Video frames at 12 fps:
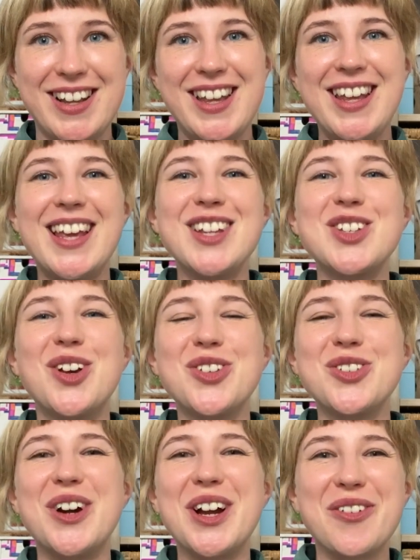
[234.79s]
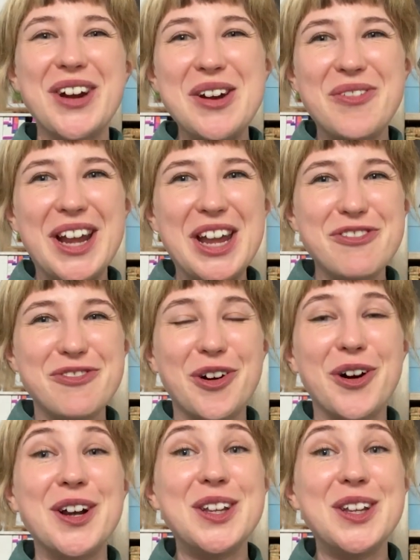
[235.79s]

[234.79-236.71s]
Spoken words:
It's also a great way for